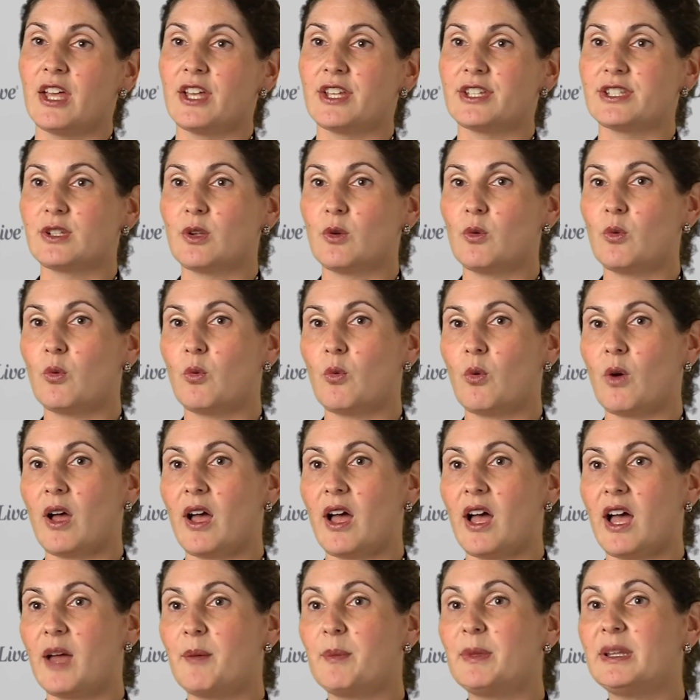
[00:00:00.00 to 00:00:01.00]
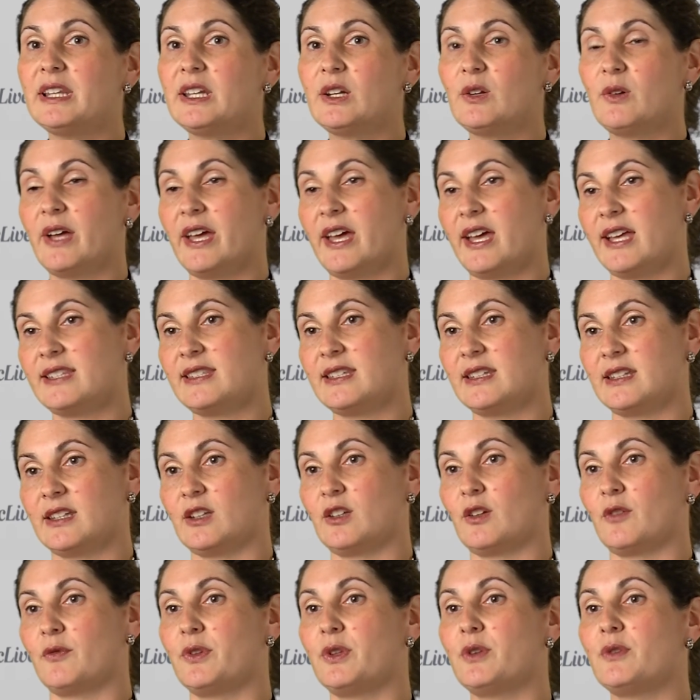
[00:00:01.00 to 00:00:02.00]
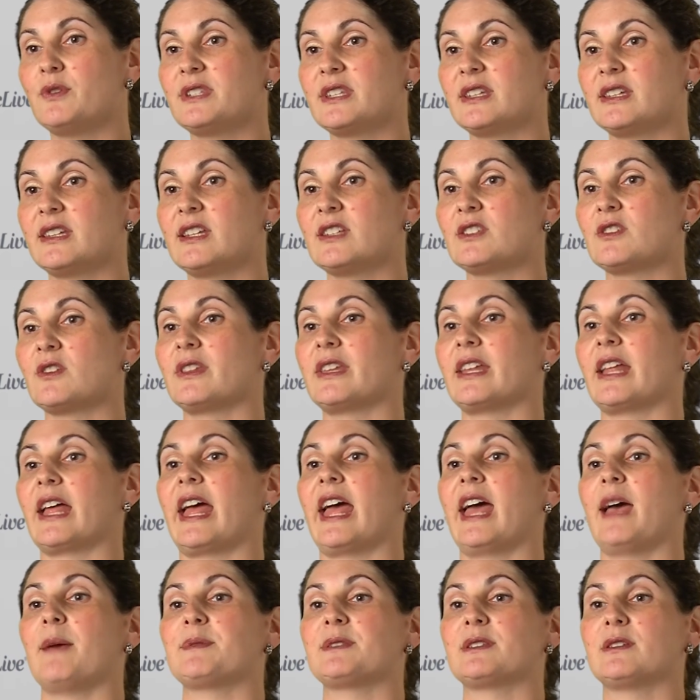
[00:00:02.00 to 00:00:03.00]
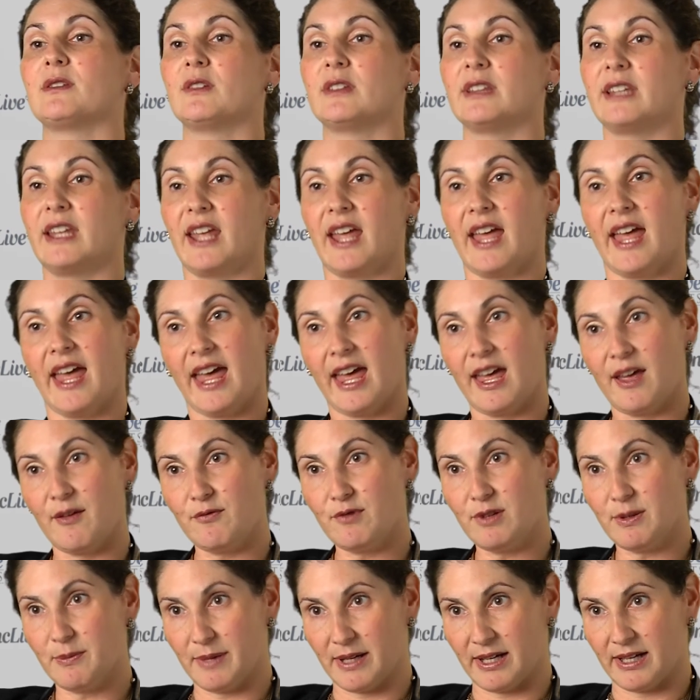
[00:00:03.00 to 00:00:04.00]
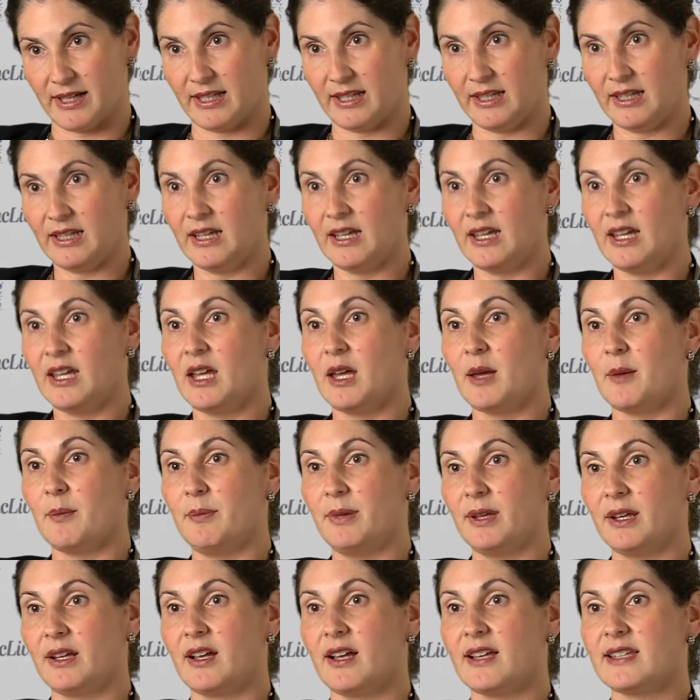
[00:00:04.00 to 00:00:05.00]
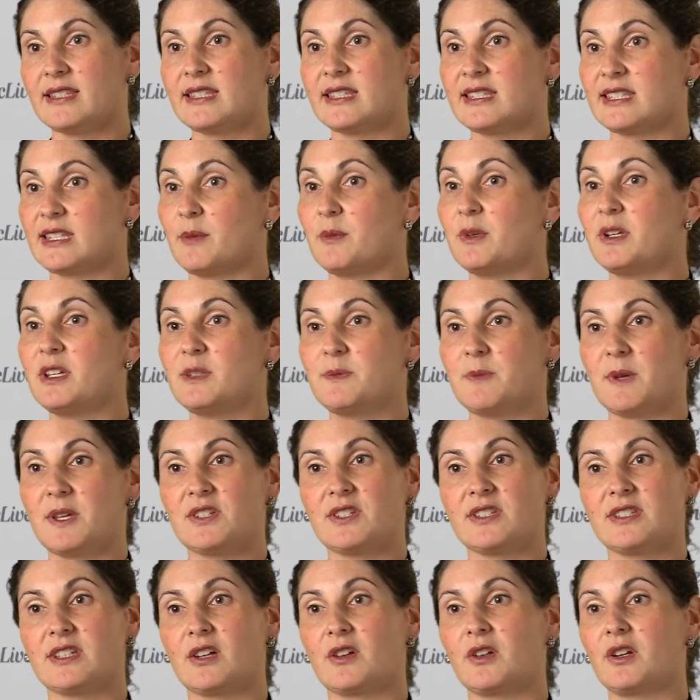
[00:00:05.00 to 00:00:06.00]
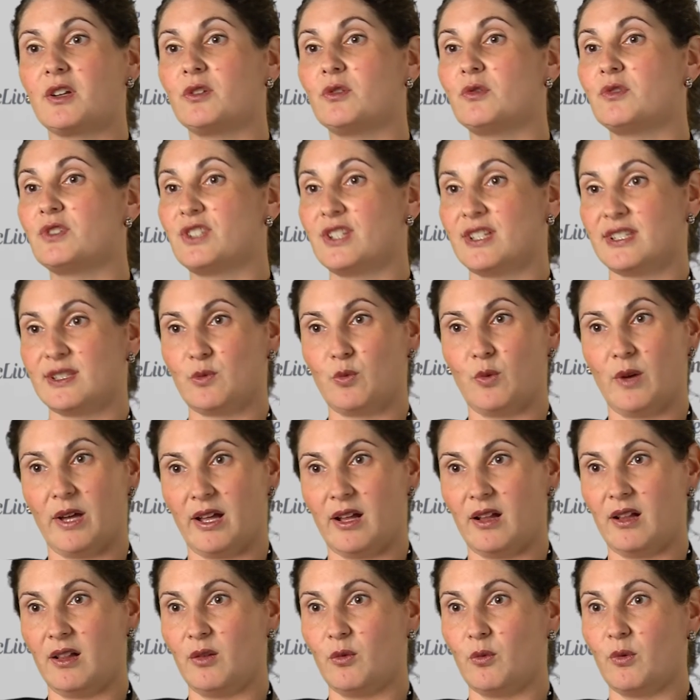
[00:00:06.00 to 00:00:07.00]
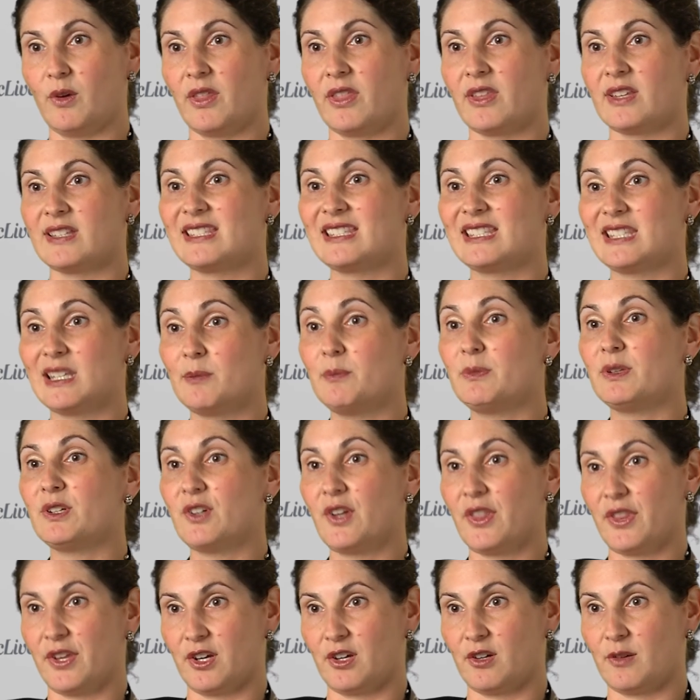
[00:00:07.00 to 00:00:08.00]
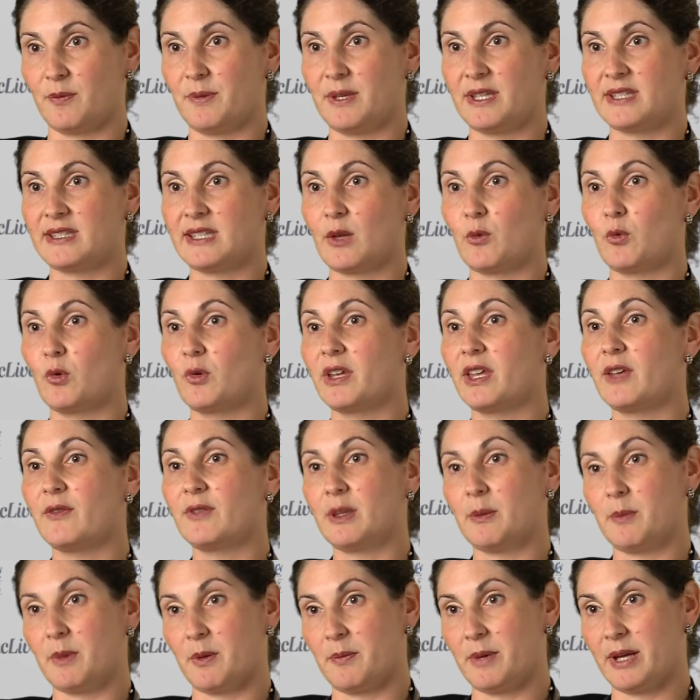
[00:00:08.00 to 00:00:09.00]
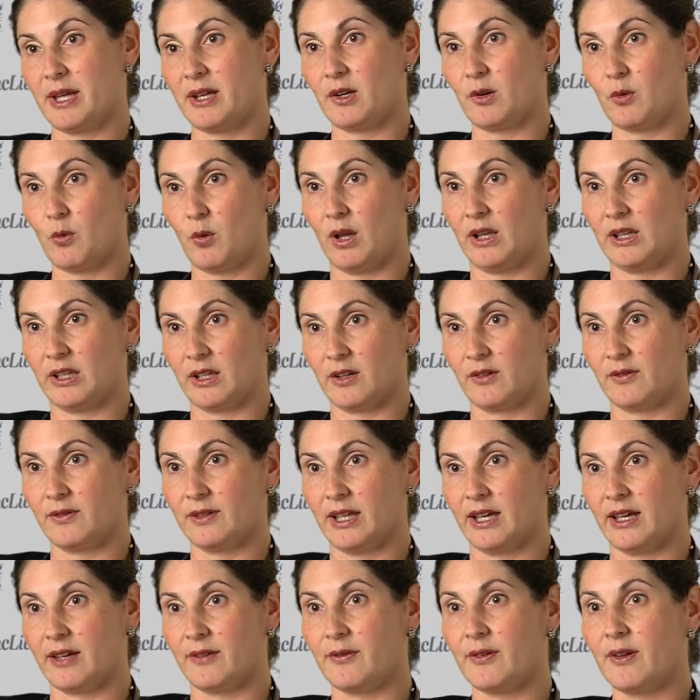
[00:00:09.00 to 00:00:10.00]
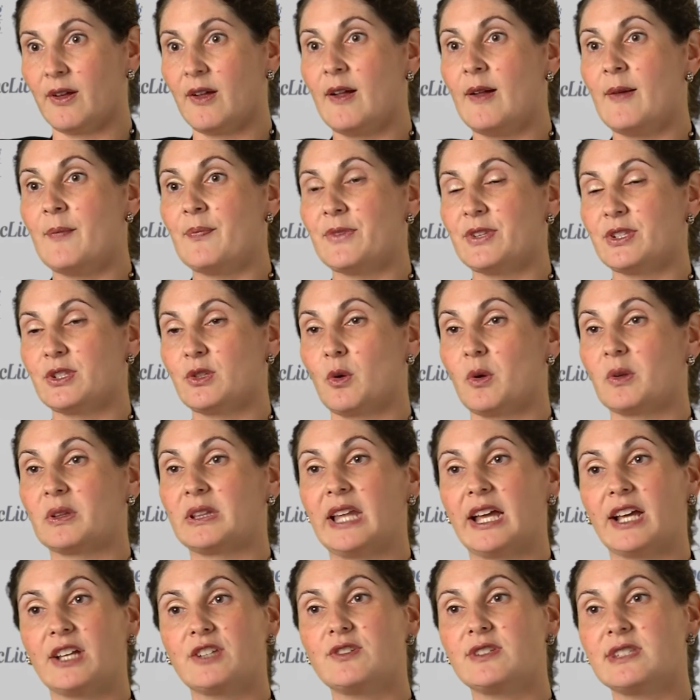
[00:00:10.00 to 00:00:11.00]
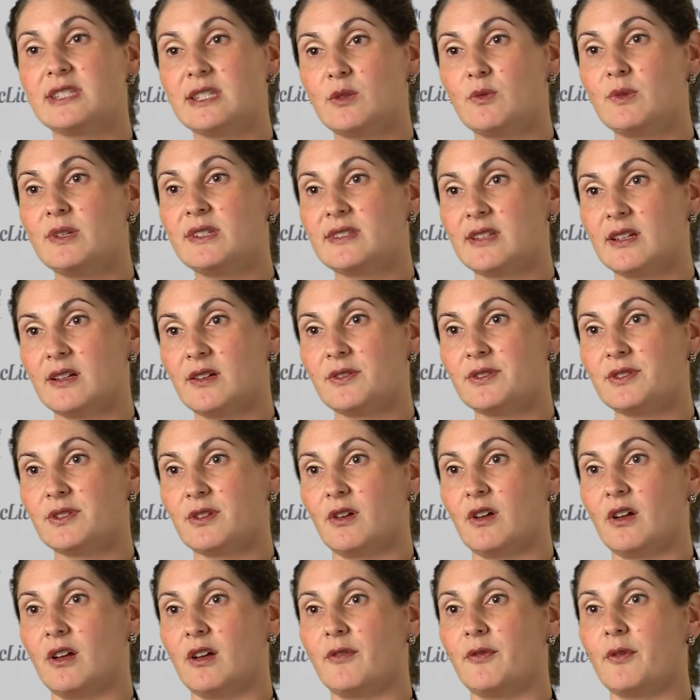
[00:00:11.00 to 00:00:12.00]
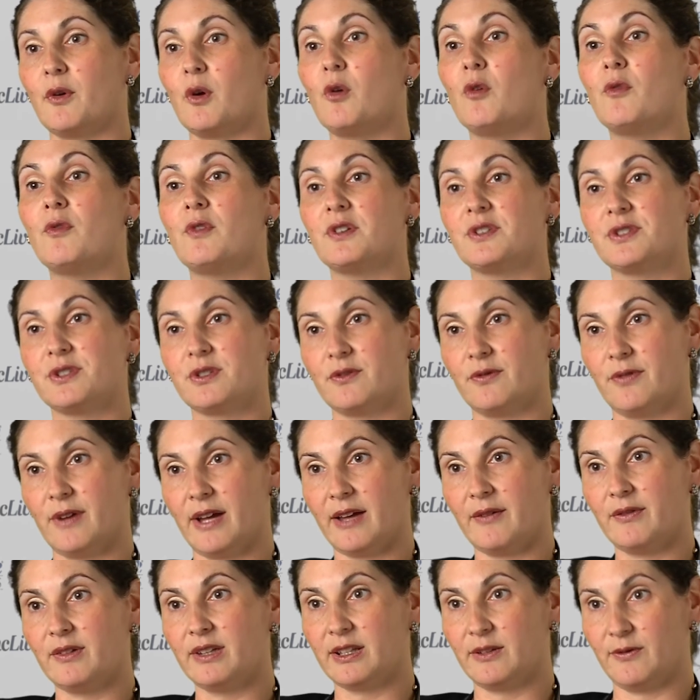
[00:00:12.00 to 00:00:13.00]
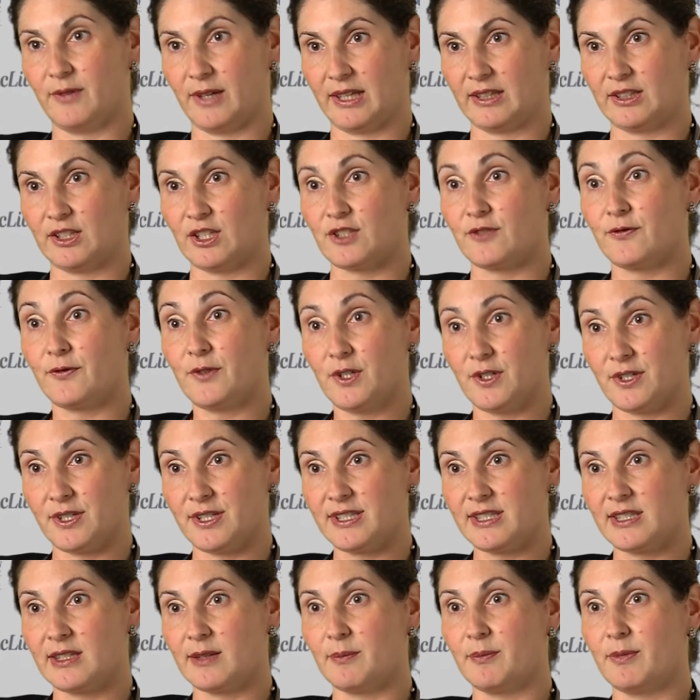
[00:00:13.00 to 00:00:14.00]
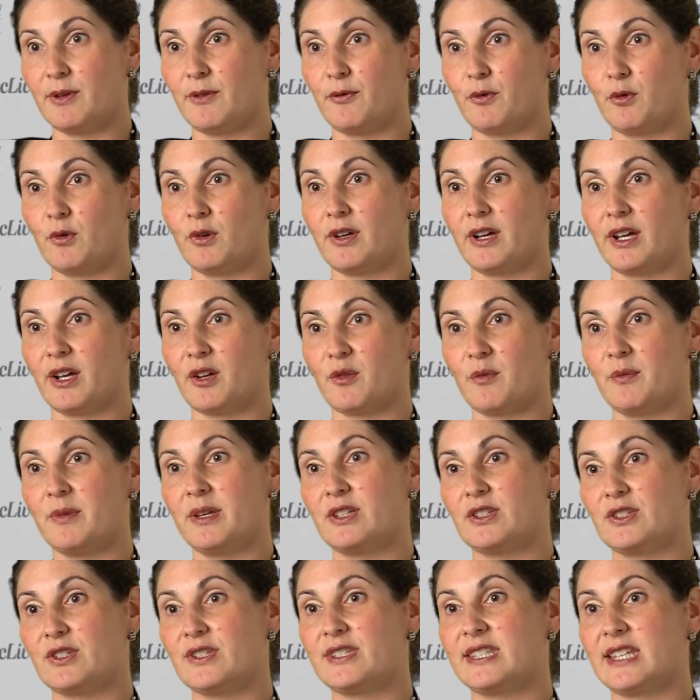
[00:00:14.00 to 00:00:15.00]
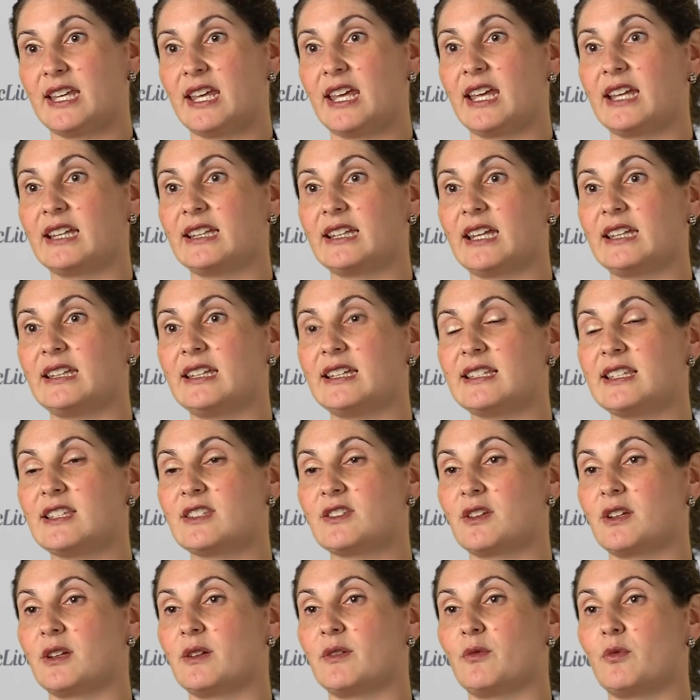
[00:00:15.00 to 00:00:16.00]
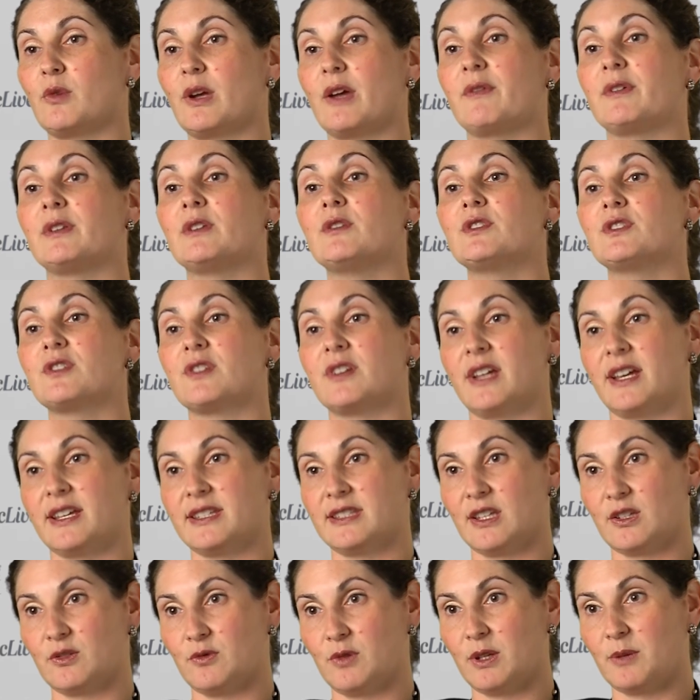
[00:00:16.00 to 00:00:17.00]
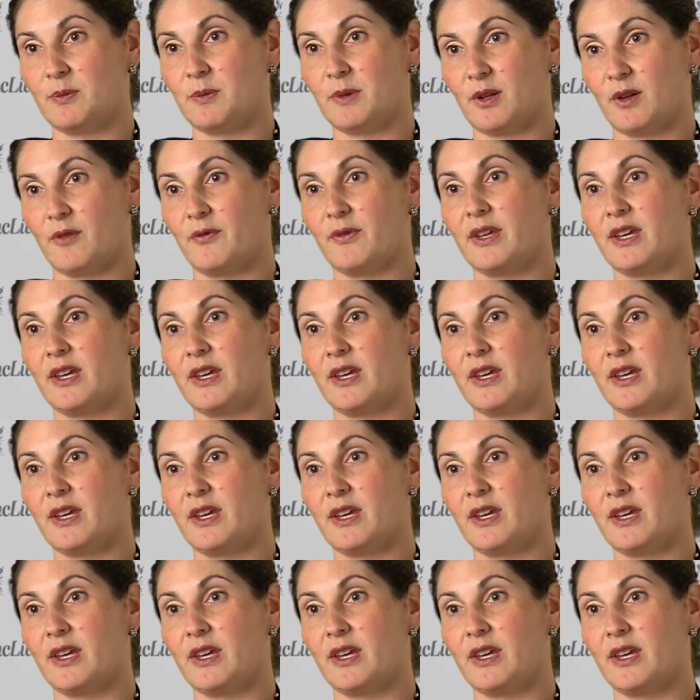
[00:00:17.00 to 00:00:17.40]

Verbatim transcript: So I'm a little hesitant of using this on absolutely everybody because some of these patients are going to do just well with simpler therapies that will give them a better quality of life. So I'd like to see results of overall survival advantage first before I commit to saying that this is going to revolutionize the treatment of